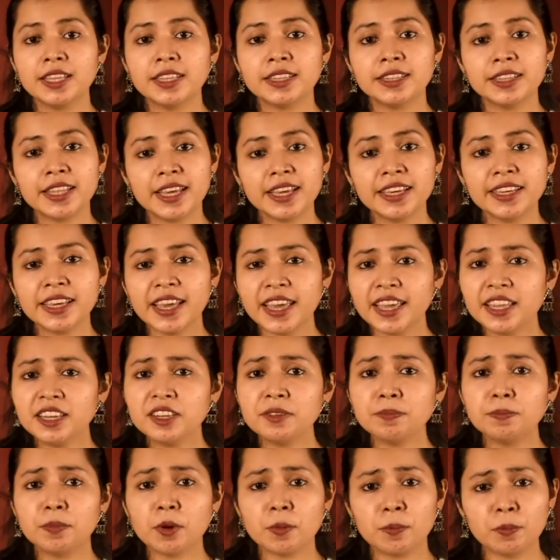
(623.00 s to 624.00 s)
they gained
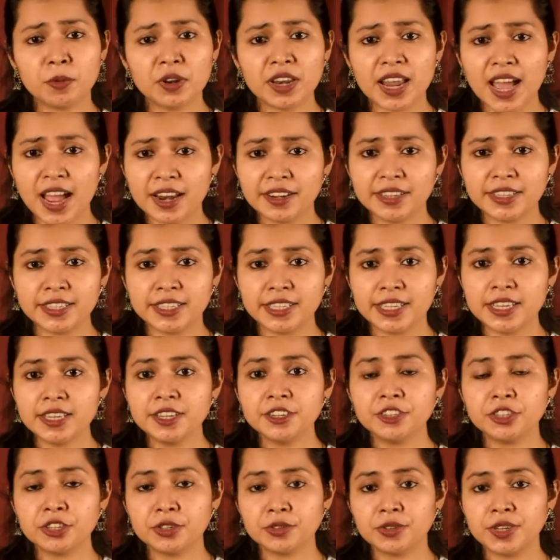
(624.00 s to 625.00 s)
popularity
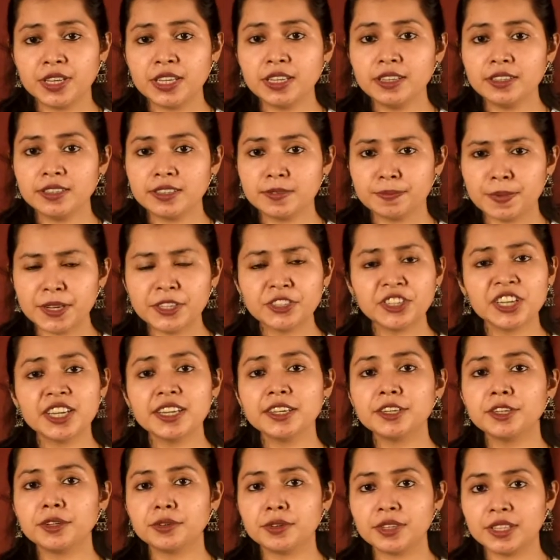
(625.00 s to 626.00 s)
during, especially
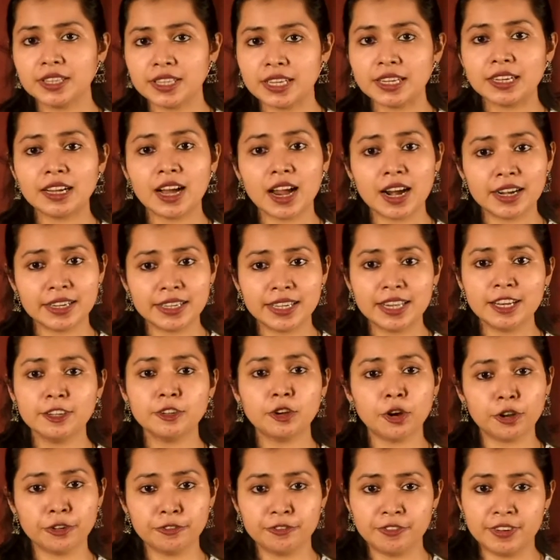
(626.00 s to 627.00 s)
during the Kargil
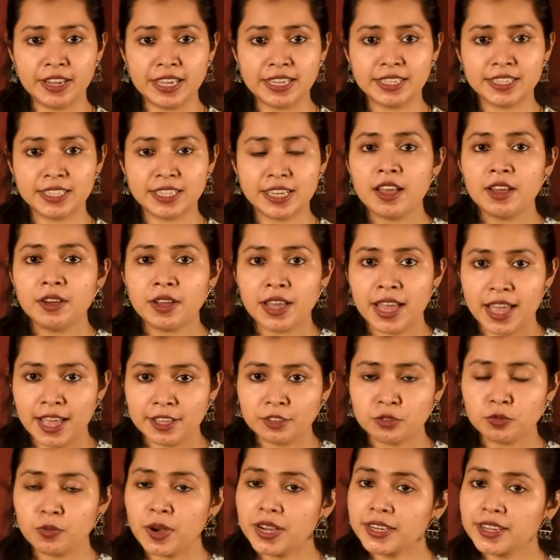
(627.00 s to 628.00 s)
conflict
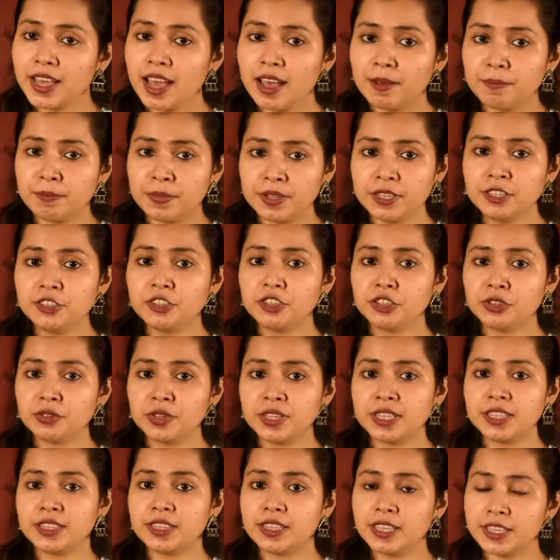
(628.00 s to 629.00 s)
as what happened
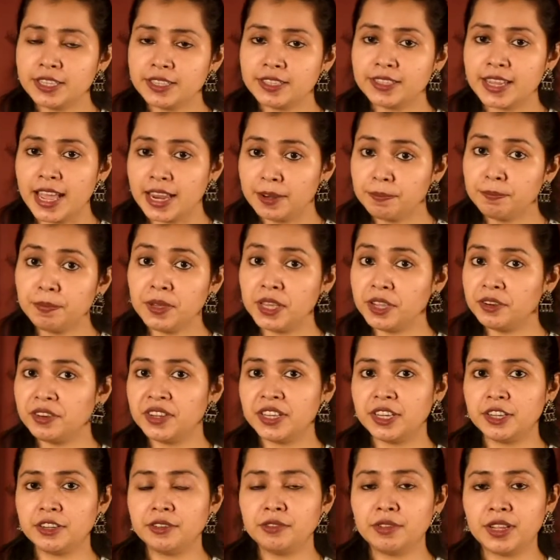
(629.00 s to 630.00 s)
during this that
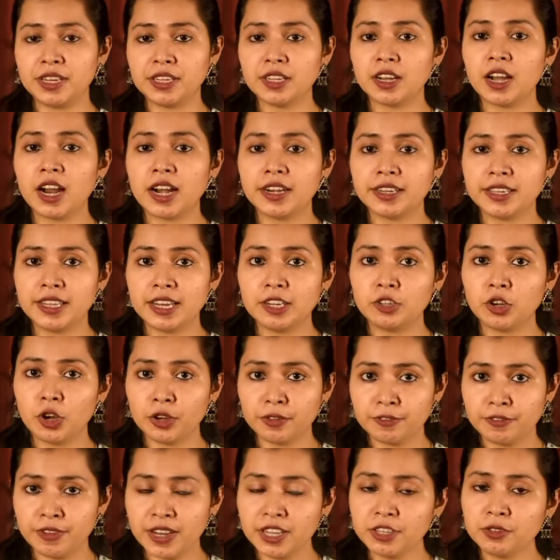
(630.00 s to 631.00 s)
period when Kargil
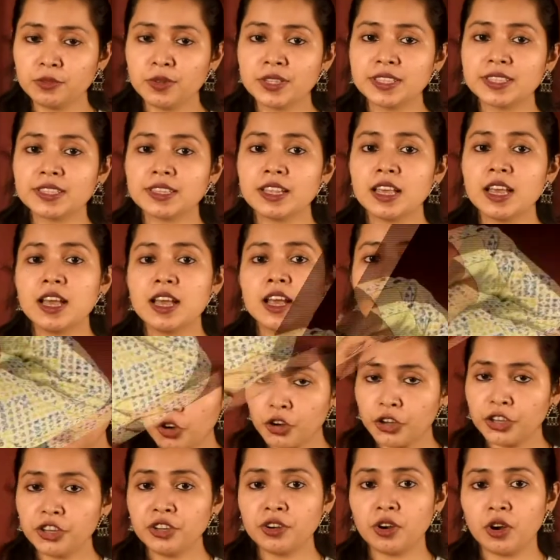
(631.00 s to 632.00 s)
conflict was
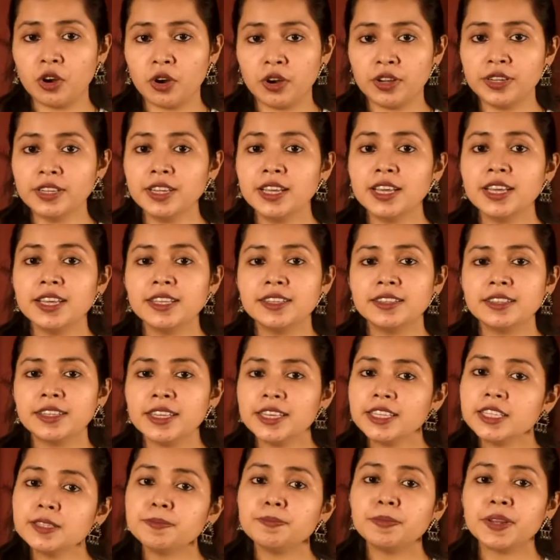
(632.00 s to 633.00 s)
going on
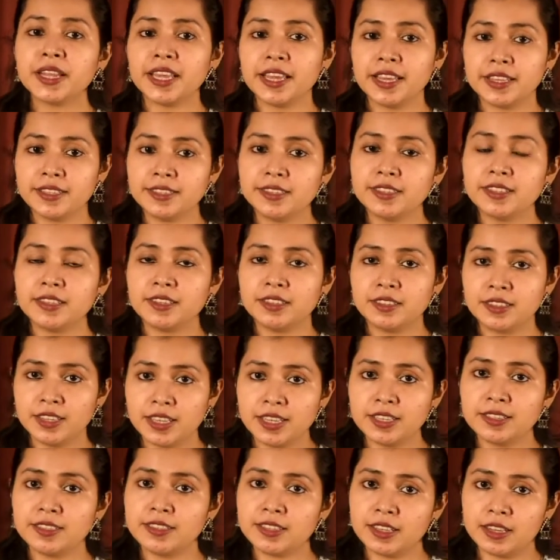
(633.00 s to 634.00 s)
these plays
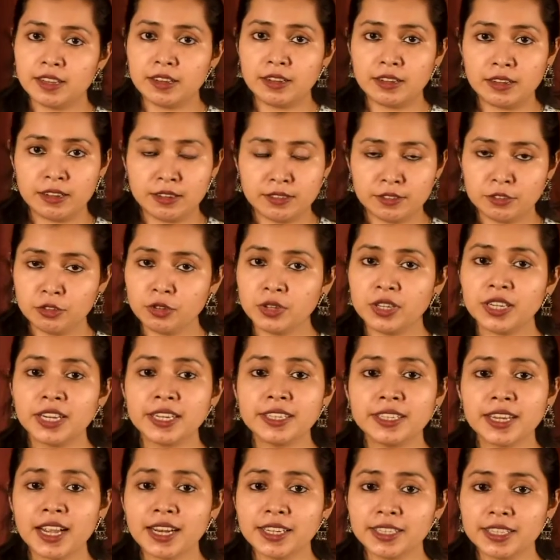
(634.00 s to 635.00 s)
these uh,
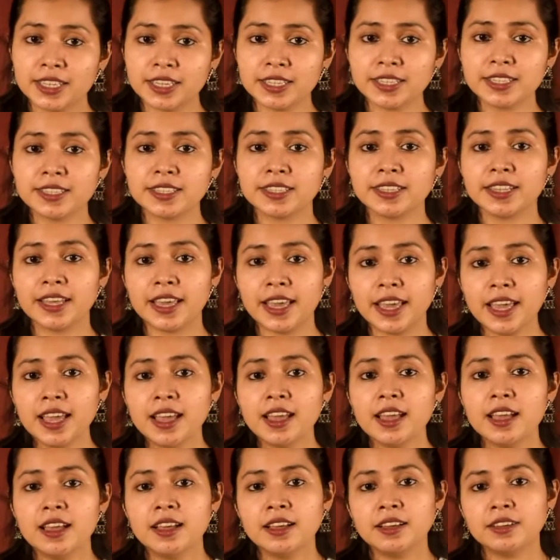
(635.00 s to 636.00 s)
Nukkad Nataks they
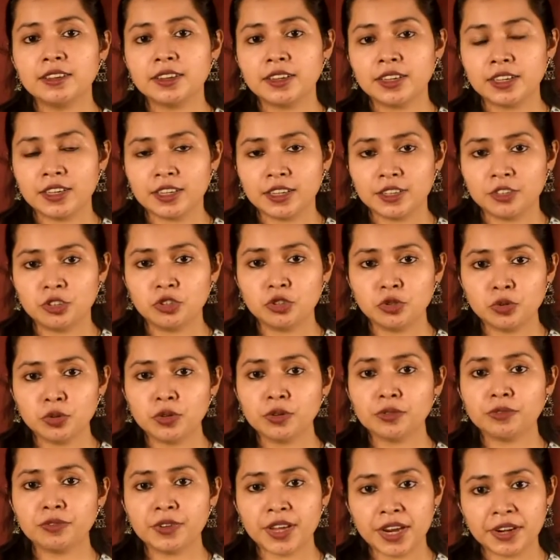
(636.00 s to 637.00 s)
uh, took
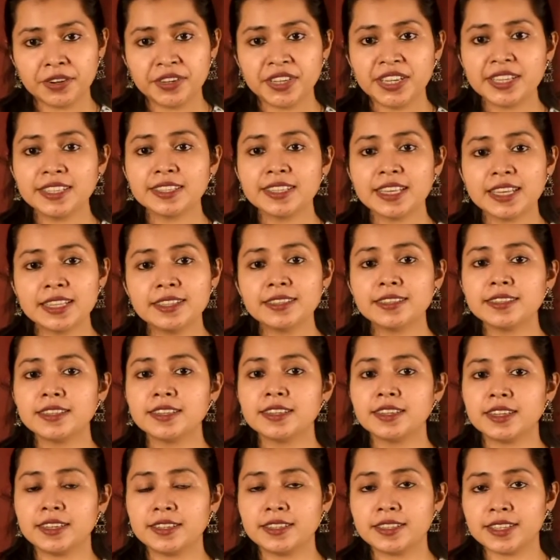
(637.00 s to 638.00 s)
various
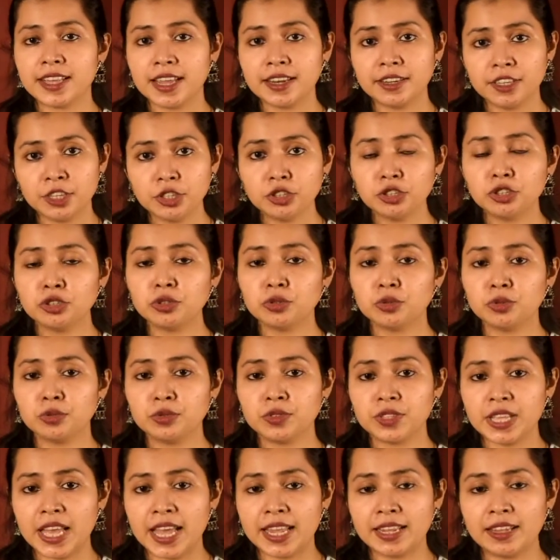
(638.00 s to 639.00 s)
incidents and
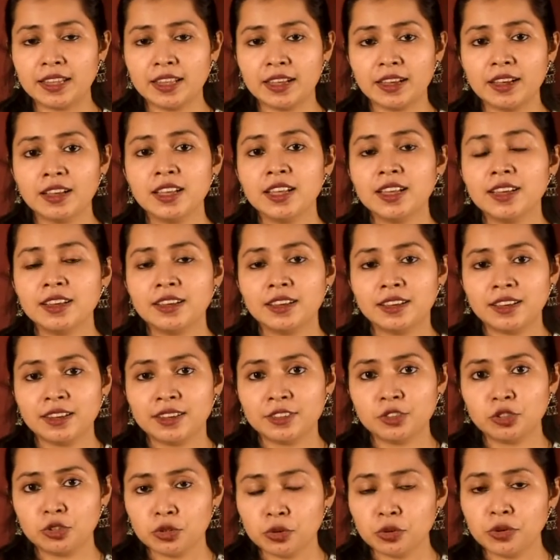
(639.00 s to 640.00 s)
issues and the uh,
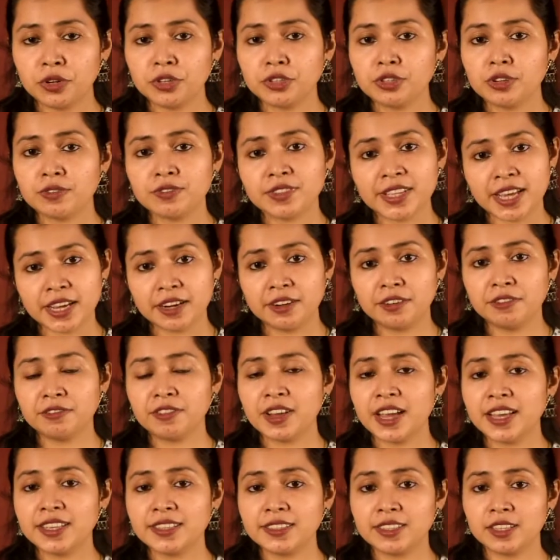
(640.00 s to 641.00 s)
stories of
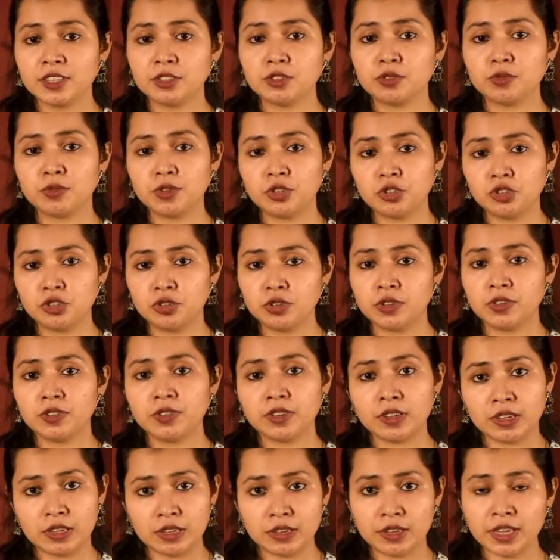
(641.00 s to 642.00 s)
sacrifices which
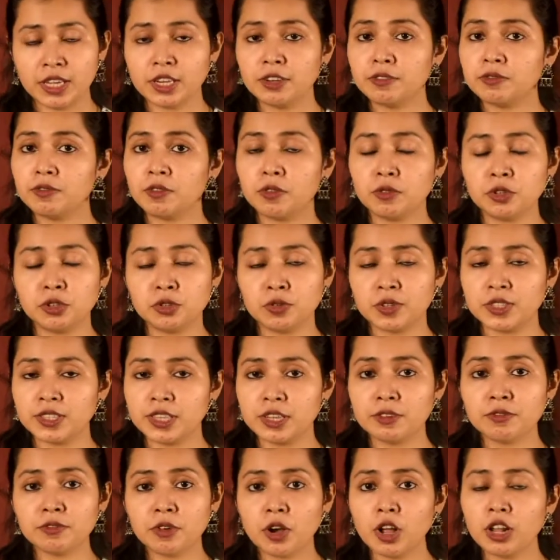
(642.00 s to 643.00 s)
uh, in which was
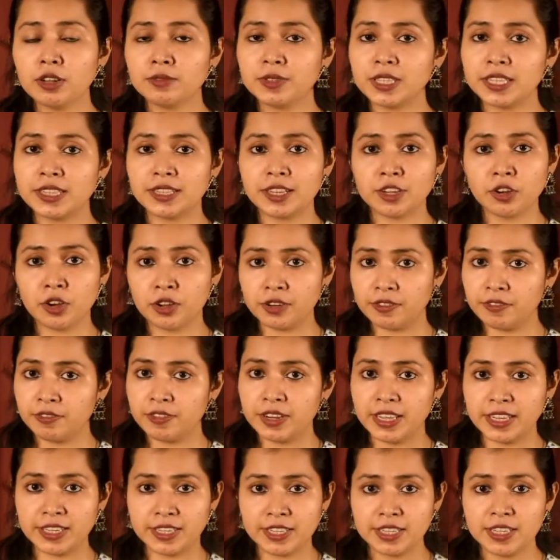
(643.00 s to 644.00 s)
involved in the
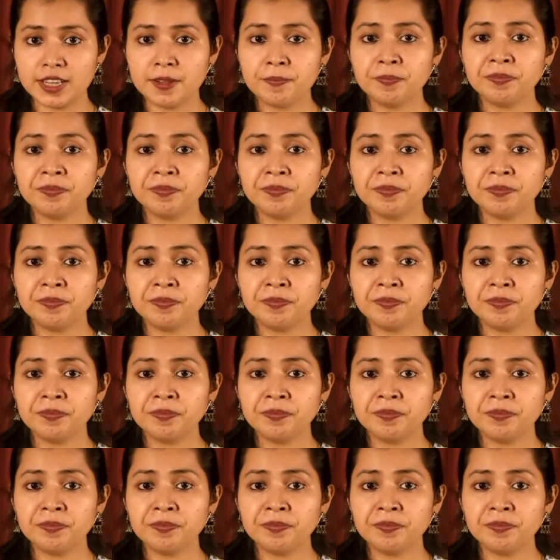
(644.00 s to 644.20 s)
conflict